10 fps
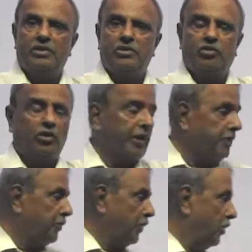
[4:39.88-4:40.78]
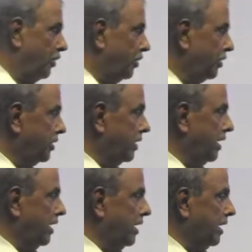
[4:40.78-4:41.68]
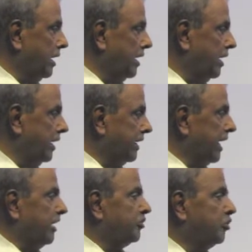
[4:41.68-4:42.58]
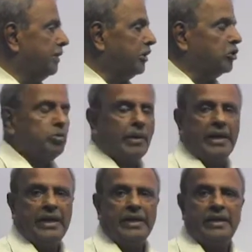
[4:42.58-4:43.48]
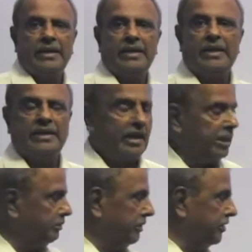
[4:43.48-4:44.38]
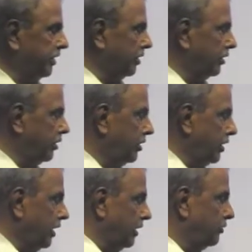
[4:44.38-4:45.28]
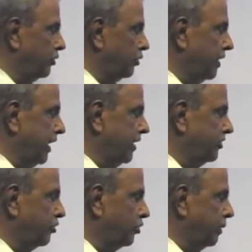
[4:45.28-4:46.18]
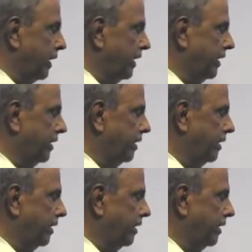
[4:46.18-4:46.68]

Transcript: So therefore, it has to be 2 pi. It can't be 0. If 2t is 2 pi,